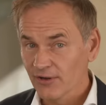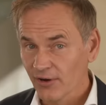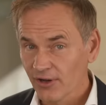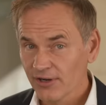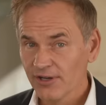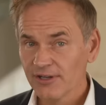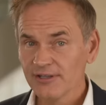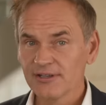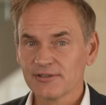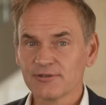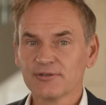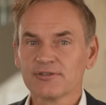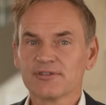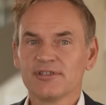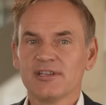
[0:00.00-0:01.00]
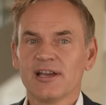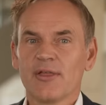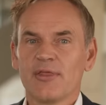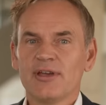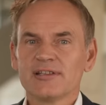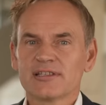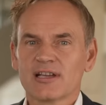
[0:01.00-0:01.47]
The Trinity
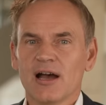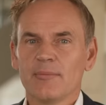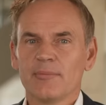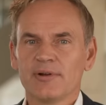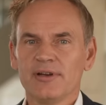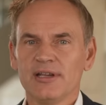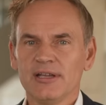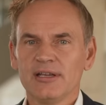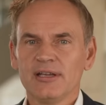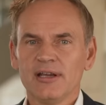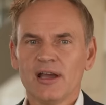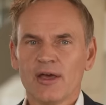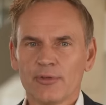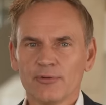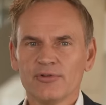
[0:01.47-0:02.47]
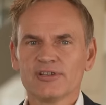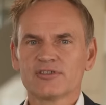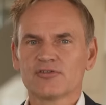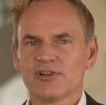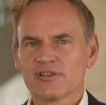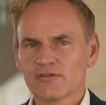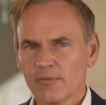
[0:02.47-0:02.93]
platform was to be built at
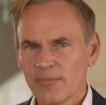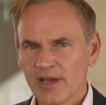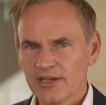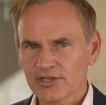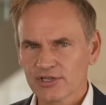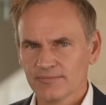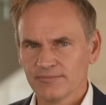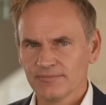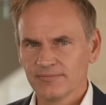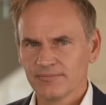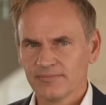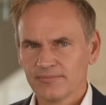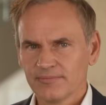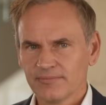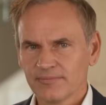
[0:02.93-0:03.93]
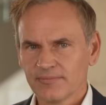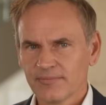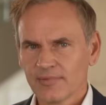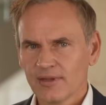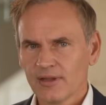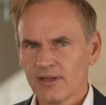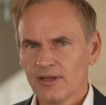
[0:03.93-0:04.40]
Volkswagen's existing
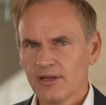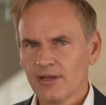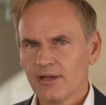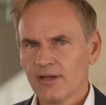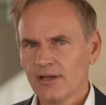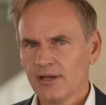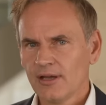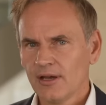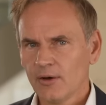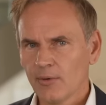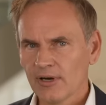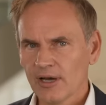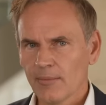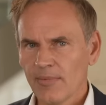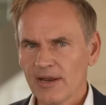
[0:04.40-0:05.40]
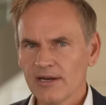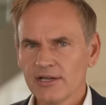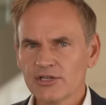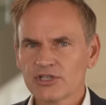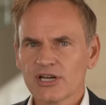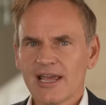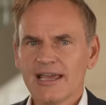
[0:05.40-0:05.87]
plant in
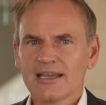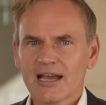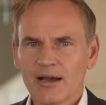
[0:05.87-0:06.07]
Wolfsburg but